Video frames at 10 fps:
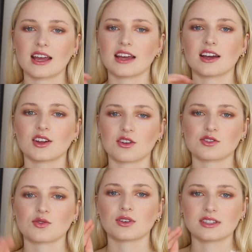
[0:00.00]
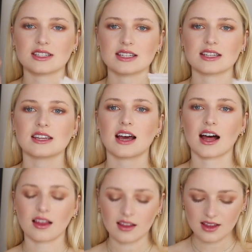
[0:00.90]
A underscore
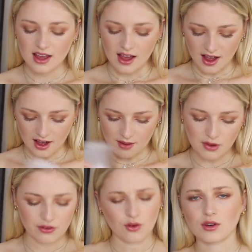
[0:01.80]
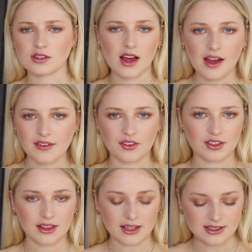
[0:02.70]
D-E-L. Um, of course, I'll have
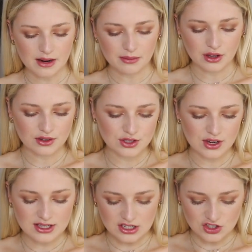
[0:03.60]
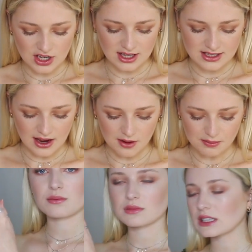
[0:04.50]
everything linked down below so you guys can check these out.
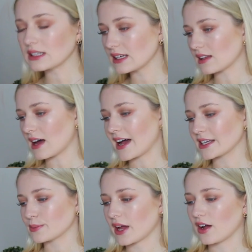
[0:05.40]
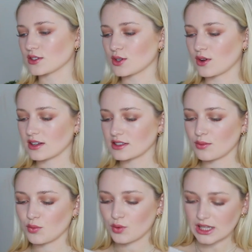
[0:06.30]
From Lily Clasp, I also got
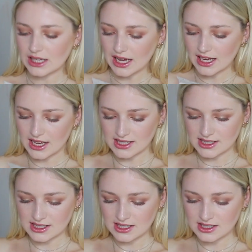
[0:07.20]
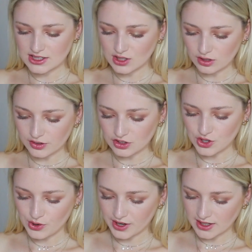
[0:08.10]
some really nice silver
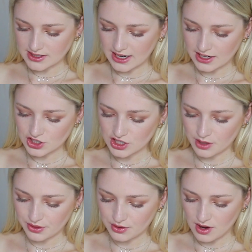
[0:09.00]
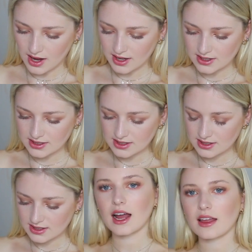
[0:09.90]
chokers that I can share with you
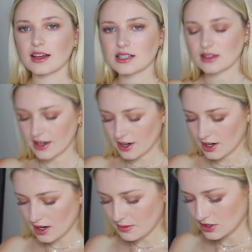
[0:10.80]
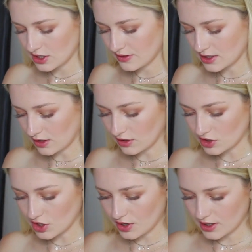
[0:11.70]
guys. I like to layer a bunch of silver
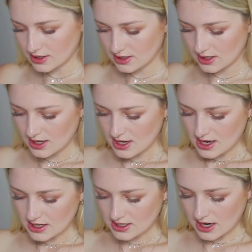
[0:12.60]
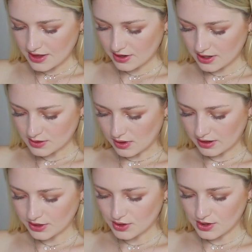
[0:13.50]
chokers together as well.
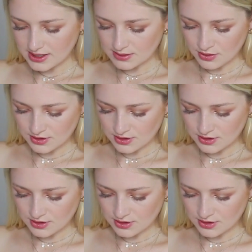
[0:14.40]
I know you guys